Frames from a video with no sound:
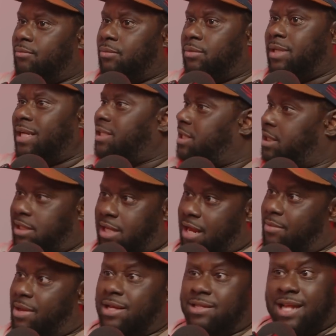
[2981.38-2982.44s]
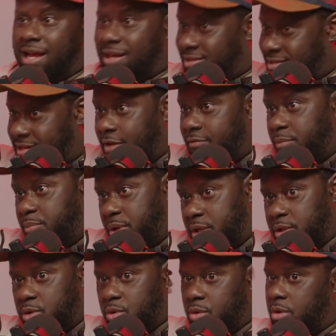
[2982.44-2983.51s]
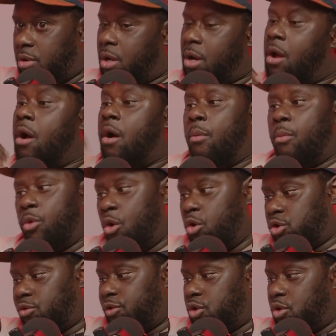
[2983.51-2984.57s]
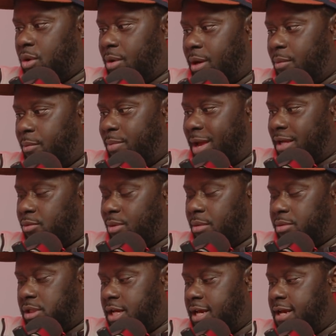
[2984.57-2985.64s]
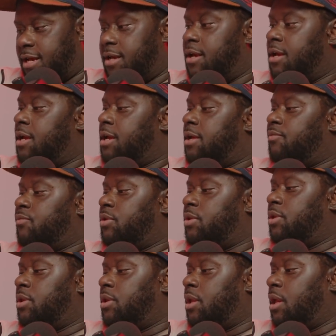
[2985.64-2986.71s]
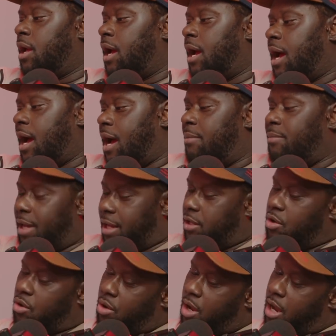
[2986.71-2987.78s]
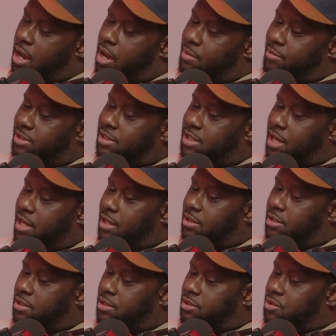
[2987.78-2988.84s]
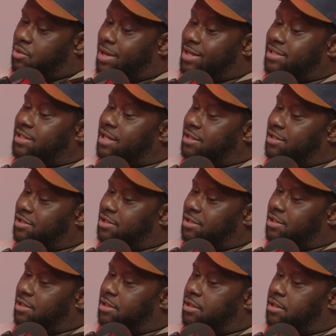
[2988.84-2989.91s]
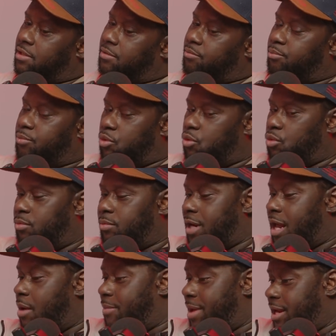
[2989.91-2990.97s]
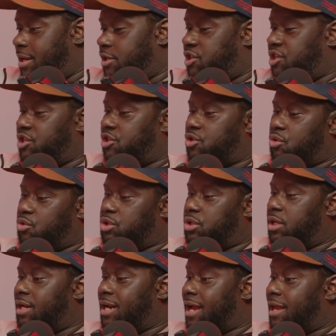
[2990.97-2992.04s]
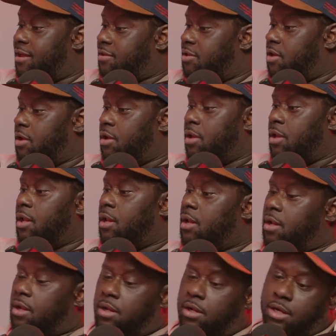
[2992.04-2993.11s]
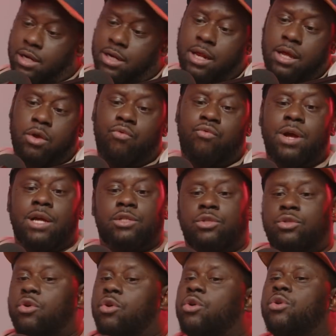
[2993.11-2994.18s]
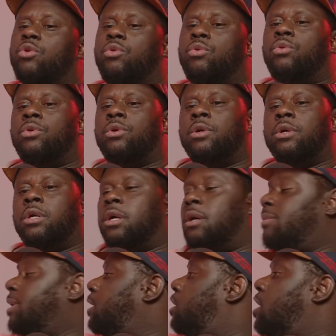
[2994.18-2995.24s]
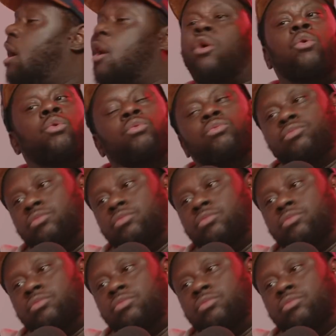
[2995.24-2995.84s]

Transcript: that shit damn near is like a seven piece. So long story short, I'll go back to what I was saying. I'm like, yo, I, I'm gonna say it. So I said this shit boom. Now I'm battling G Soldier, and I get there, and they're like, "Yo, Rex is on you." I'm like, "Yo."